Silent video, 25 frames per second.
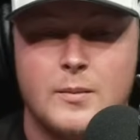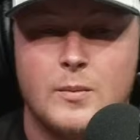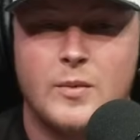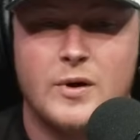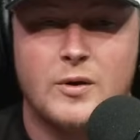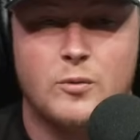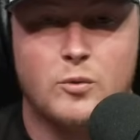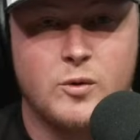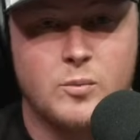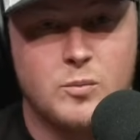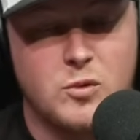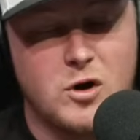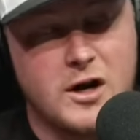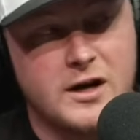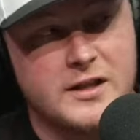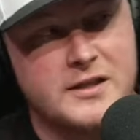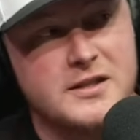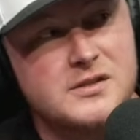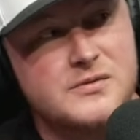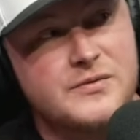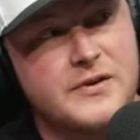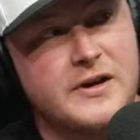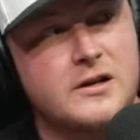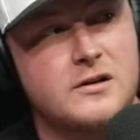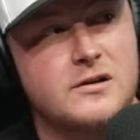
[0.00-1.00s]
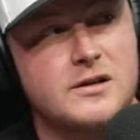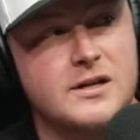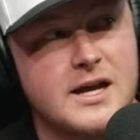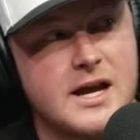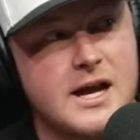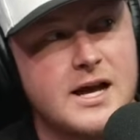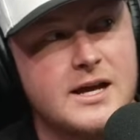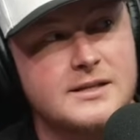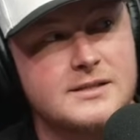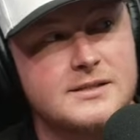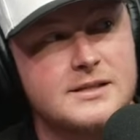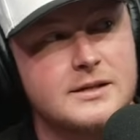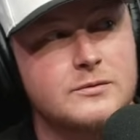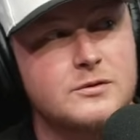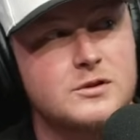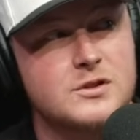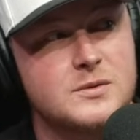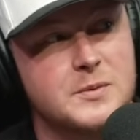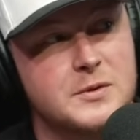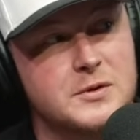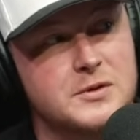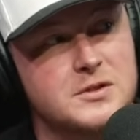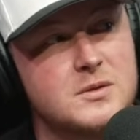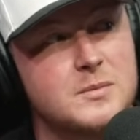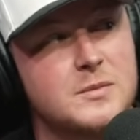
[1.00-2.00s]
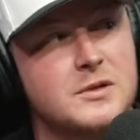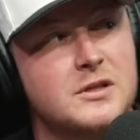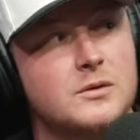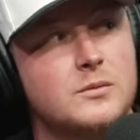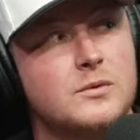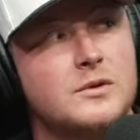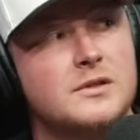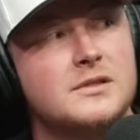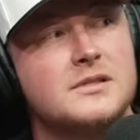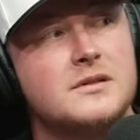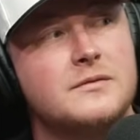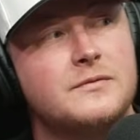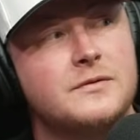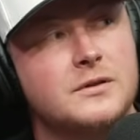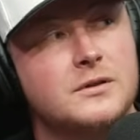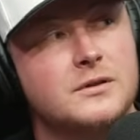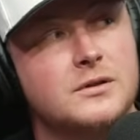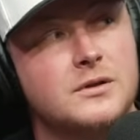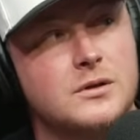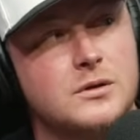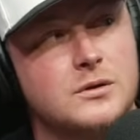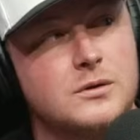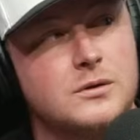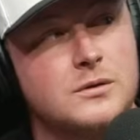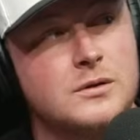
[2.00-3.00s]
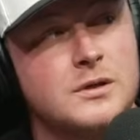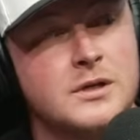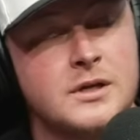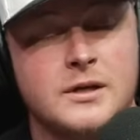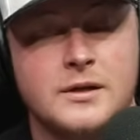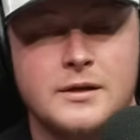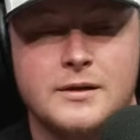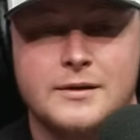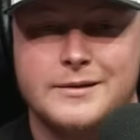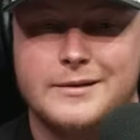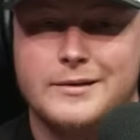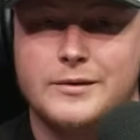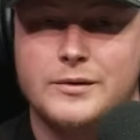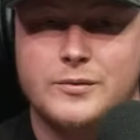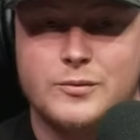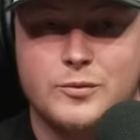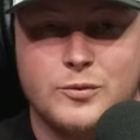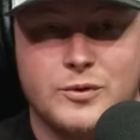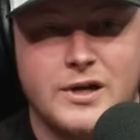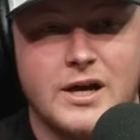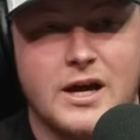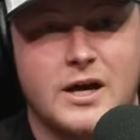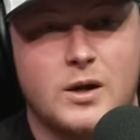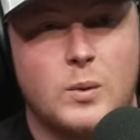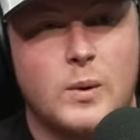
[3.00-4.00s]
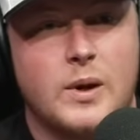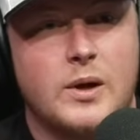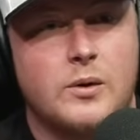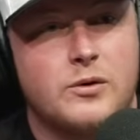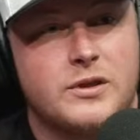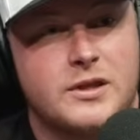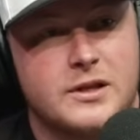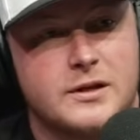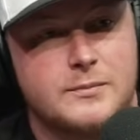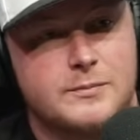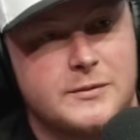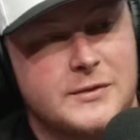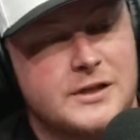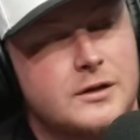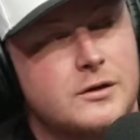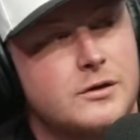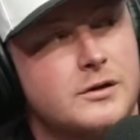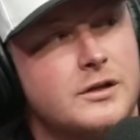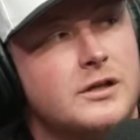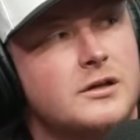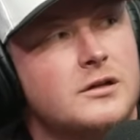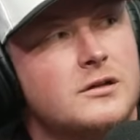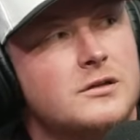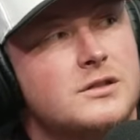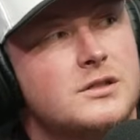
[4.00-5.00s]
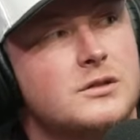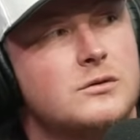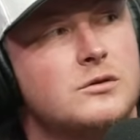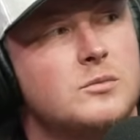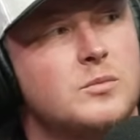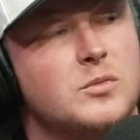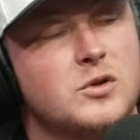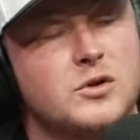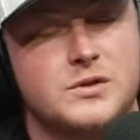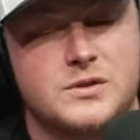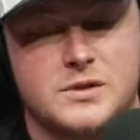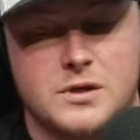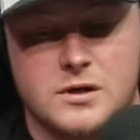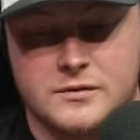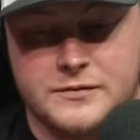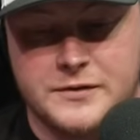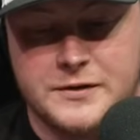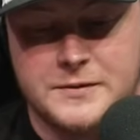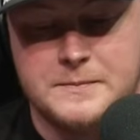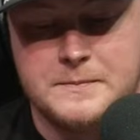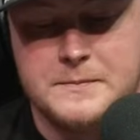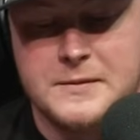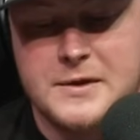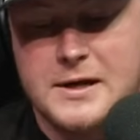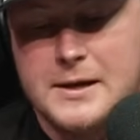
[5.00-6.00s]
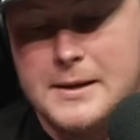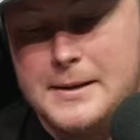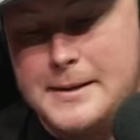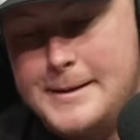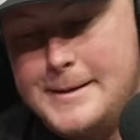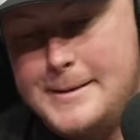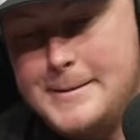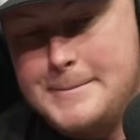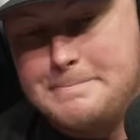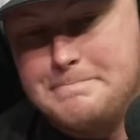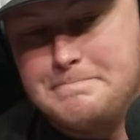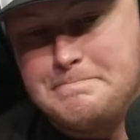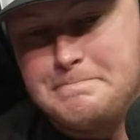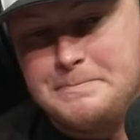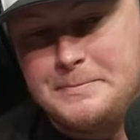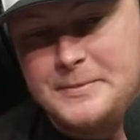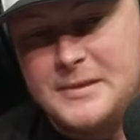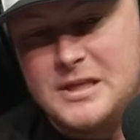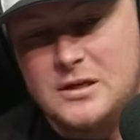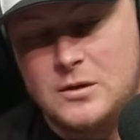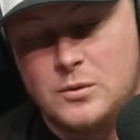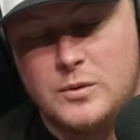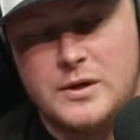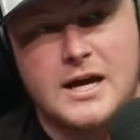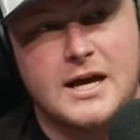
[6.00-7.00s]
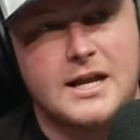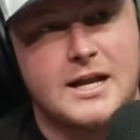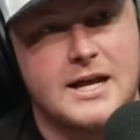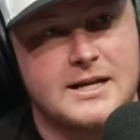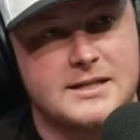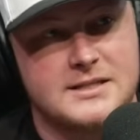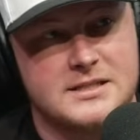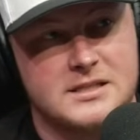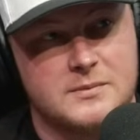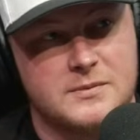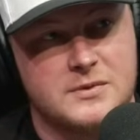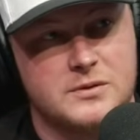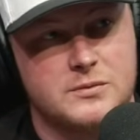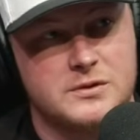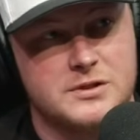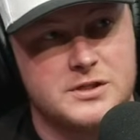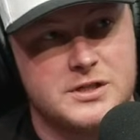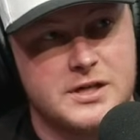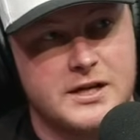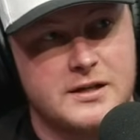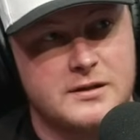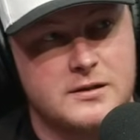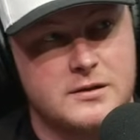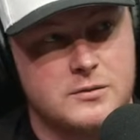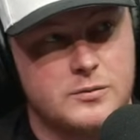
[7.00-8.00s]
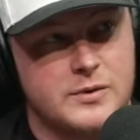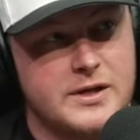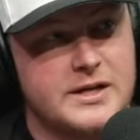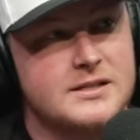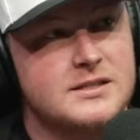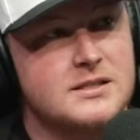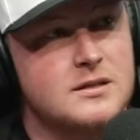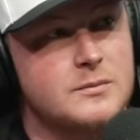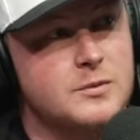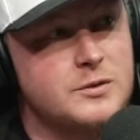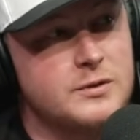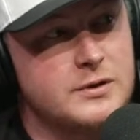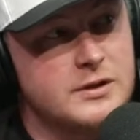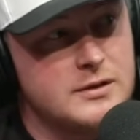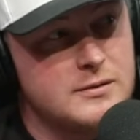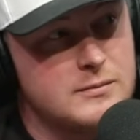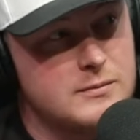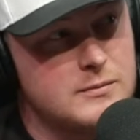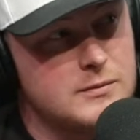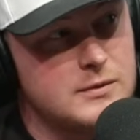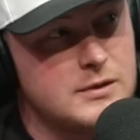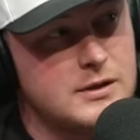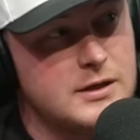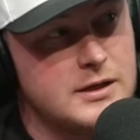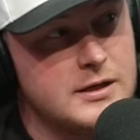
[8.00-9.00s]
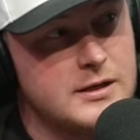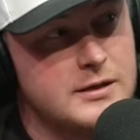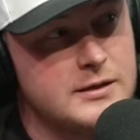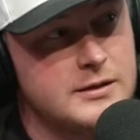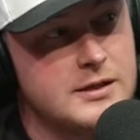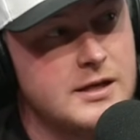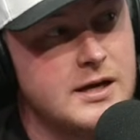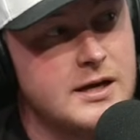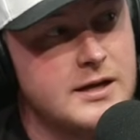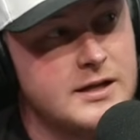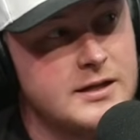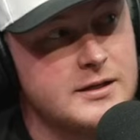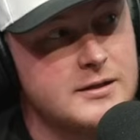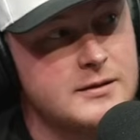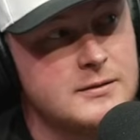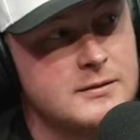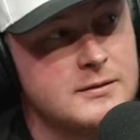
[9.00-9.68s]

And we brought in these veteran guys that were supposed to be the ones that filled the hole. Yeah. We got away with it, a year or two with Bruce Irvin. We kind of had something with Chandler. We had something in Yannick.